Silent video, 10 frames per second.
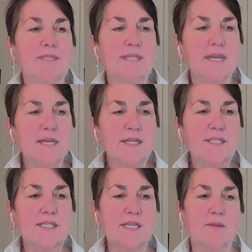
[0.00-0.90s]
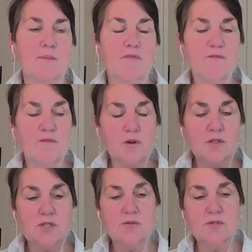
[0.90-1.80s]
sending this team
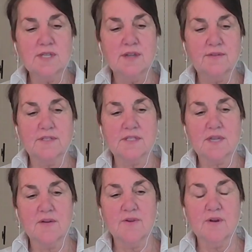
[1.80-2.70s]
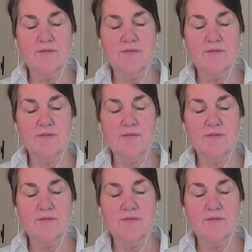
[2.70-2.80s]
first through self-discovery